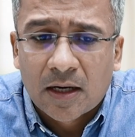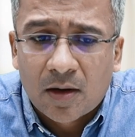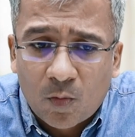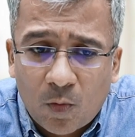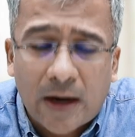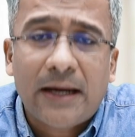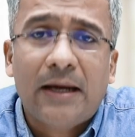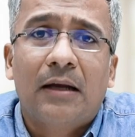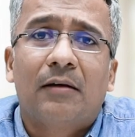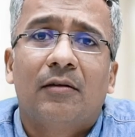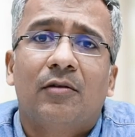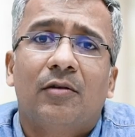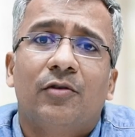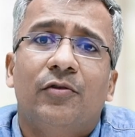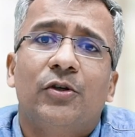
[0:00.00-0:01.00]
Why
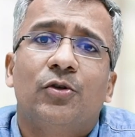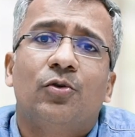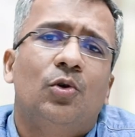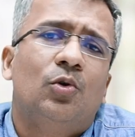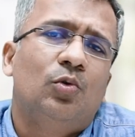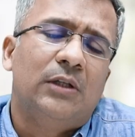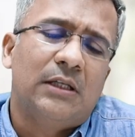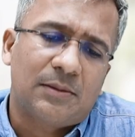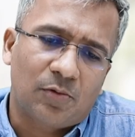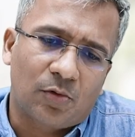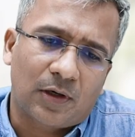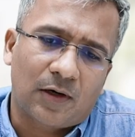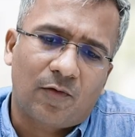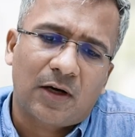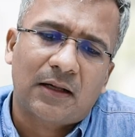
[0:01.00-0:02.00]
we should do this
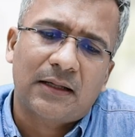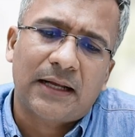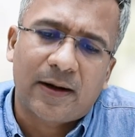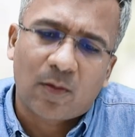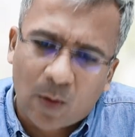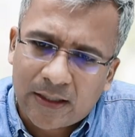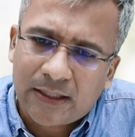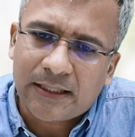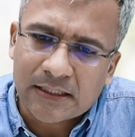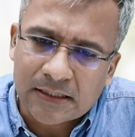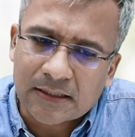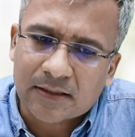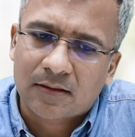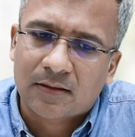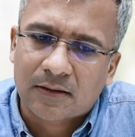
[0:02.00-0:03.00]
program? What are the
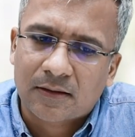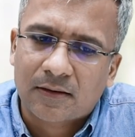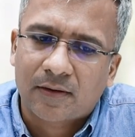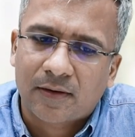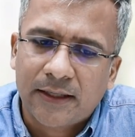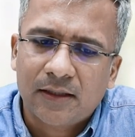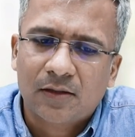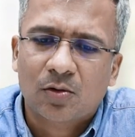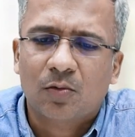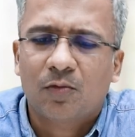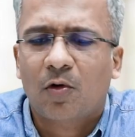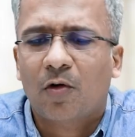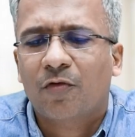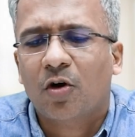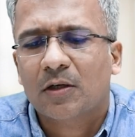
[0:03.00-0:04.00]
advantages, right? So
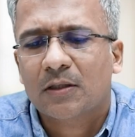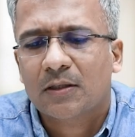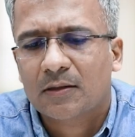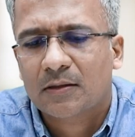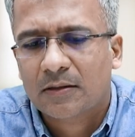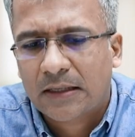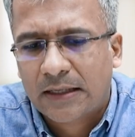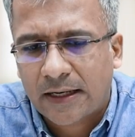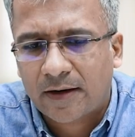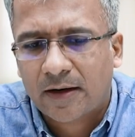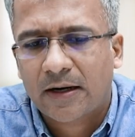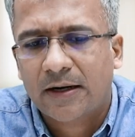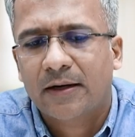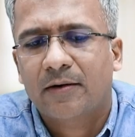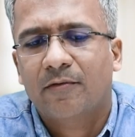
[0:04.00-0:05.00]
of course,
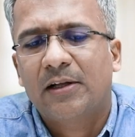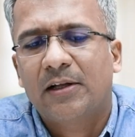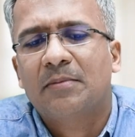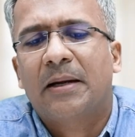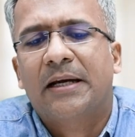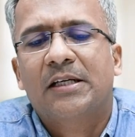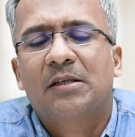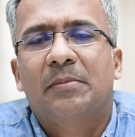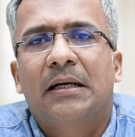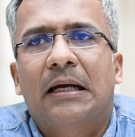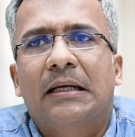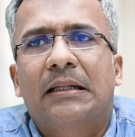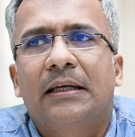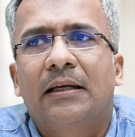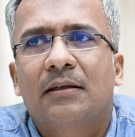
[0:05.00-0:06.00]
wealth management
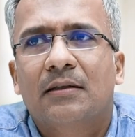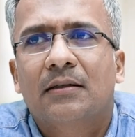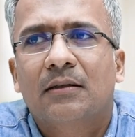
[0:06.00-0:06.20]
I think is